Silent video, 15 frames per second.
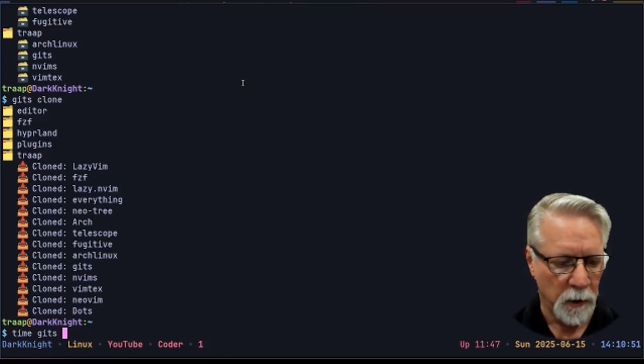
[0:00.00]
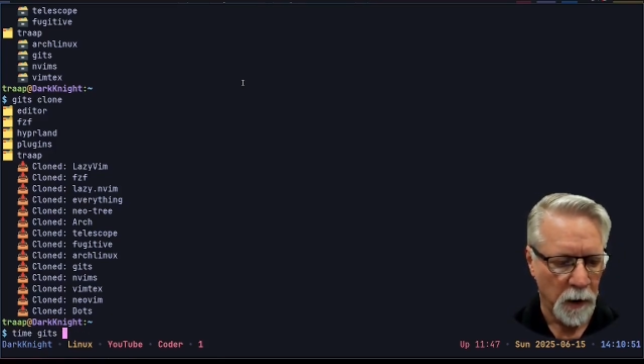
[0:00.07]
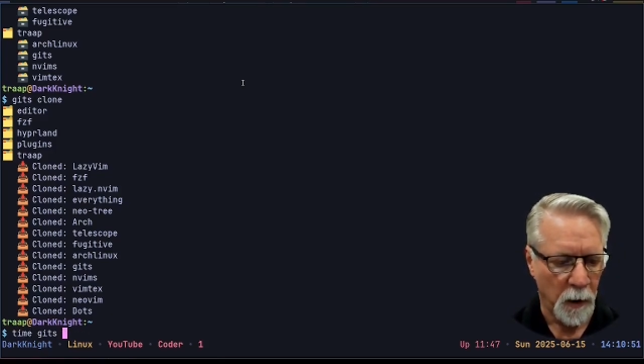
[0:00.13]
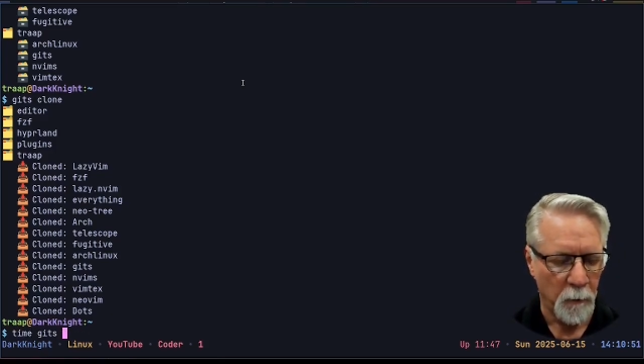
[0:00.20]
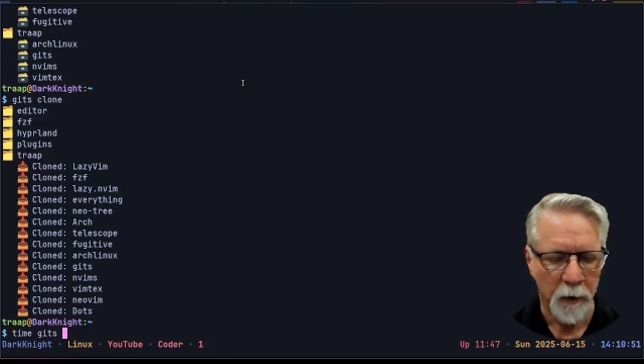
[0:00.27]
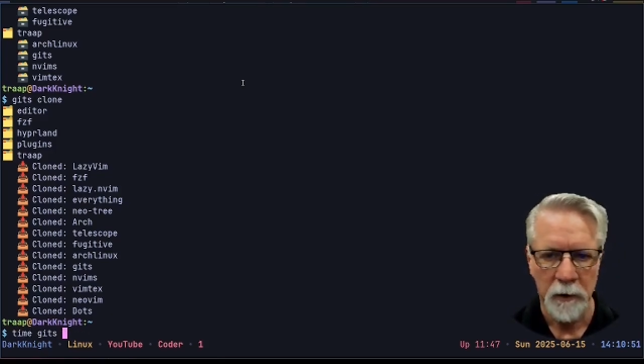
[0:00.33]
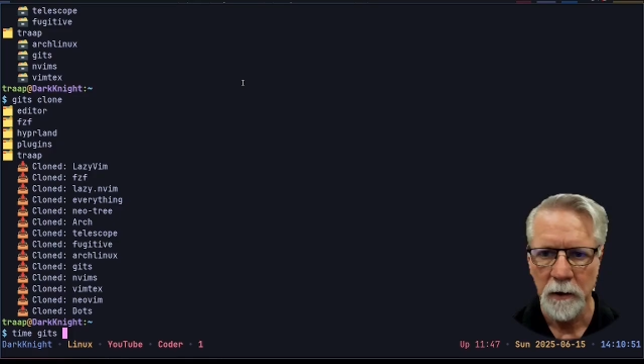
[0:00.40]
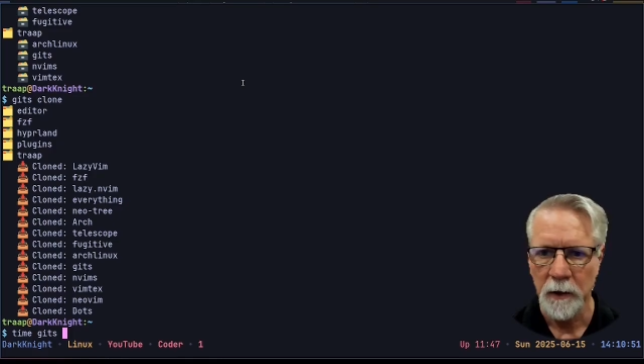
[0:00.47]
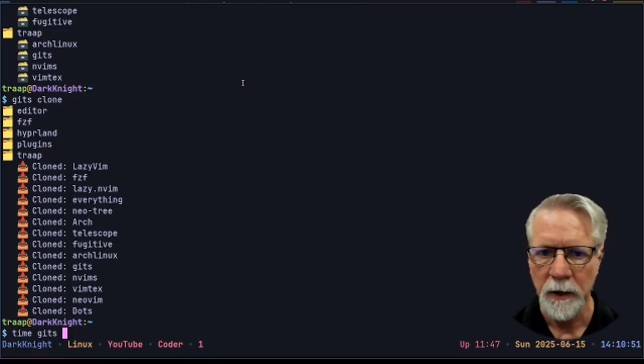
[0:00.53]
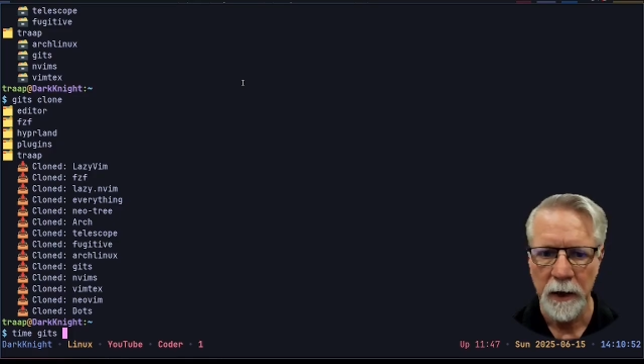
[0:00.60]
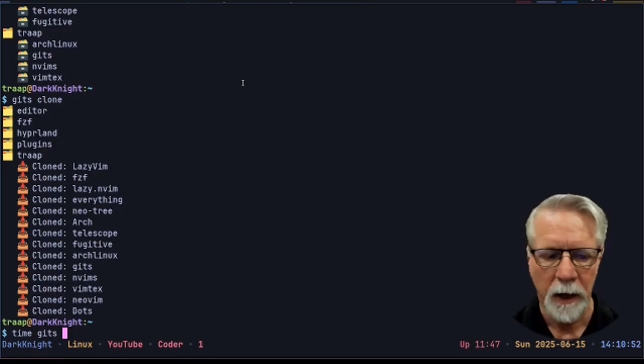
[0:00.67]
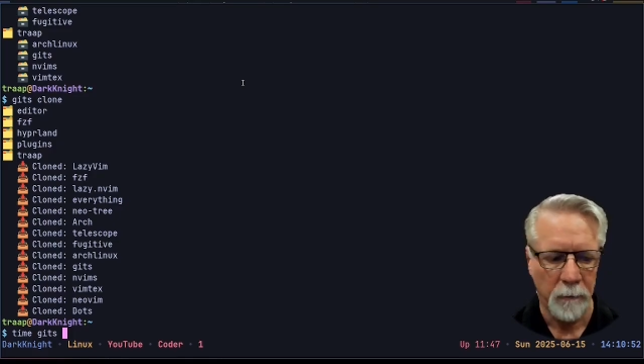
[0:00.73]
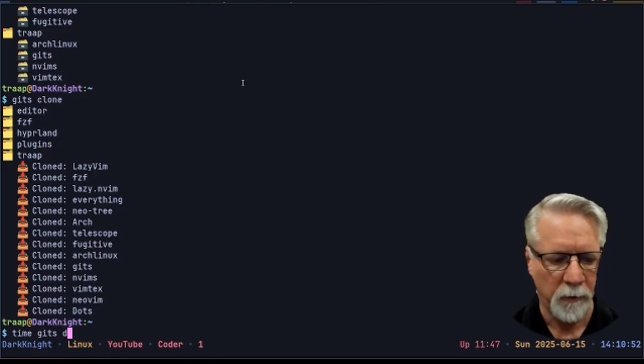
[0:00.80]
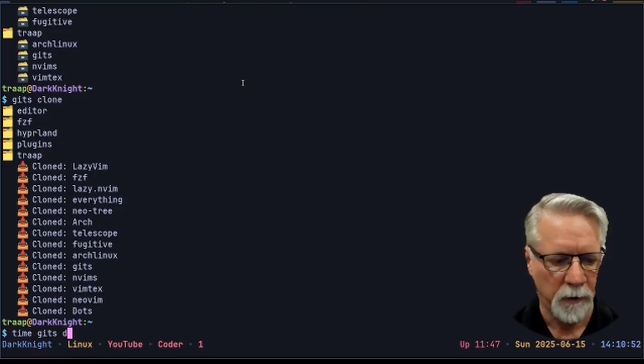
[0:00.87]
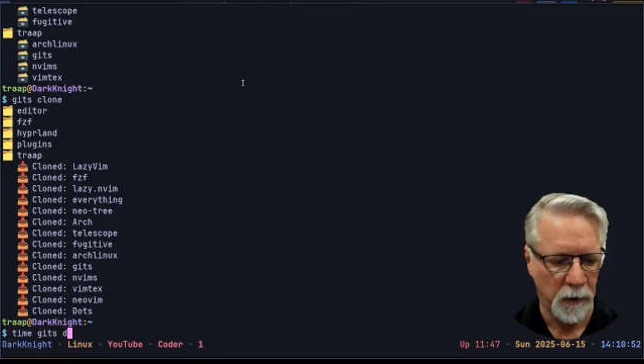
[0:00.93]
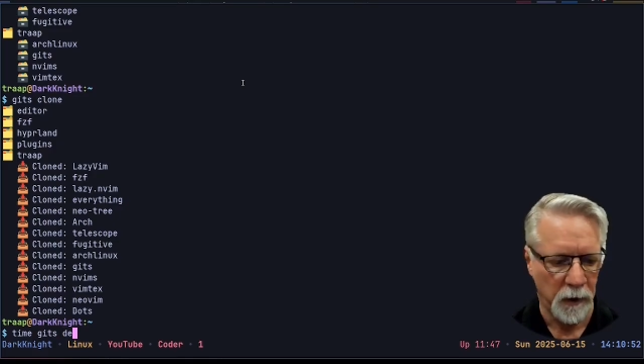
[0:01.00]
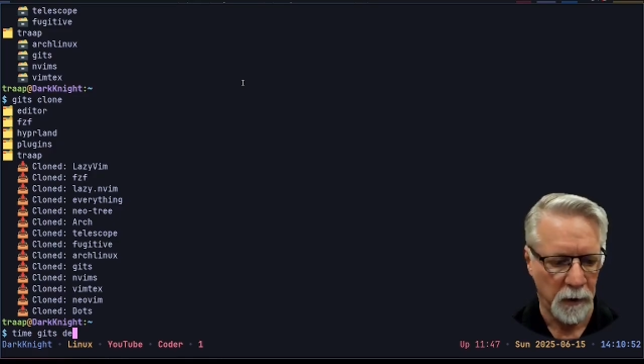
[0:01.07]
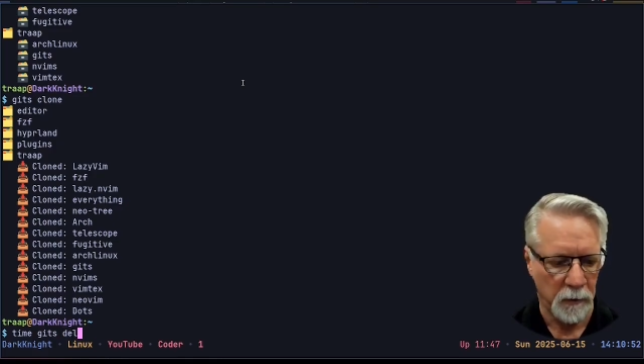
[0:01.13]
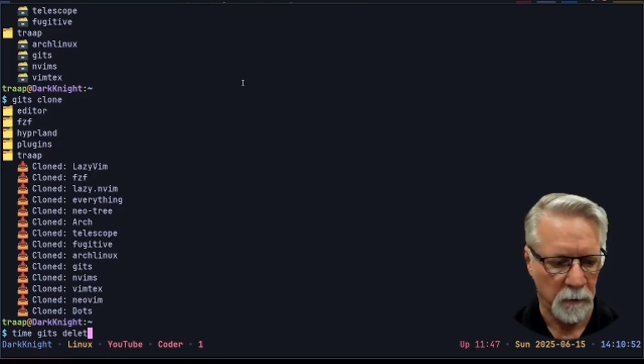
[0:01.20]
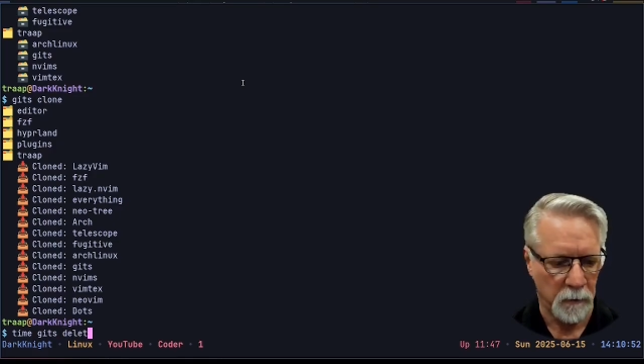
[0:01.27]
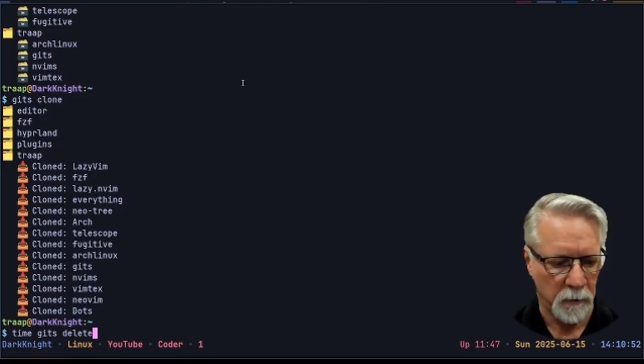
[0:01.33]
I'm going to delete everything.